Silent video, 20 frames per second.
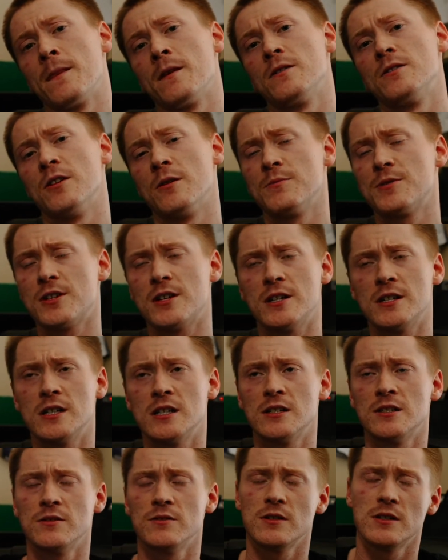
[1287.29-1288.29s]
jump shot,
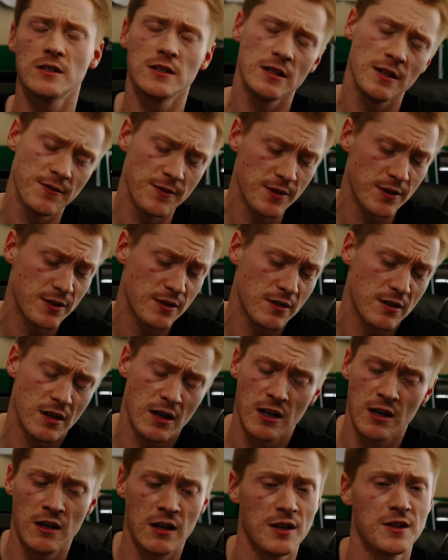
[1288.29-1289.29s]
and even
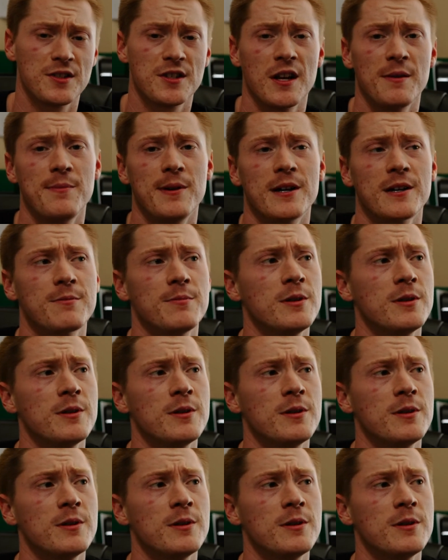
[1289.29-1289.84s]
his step back.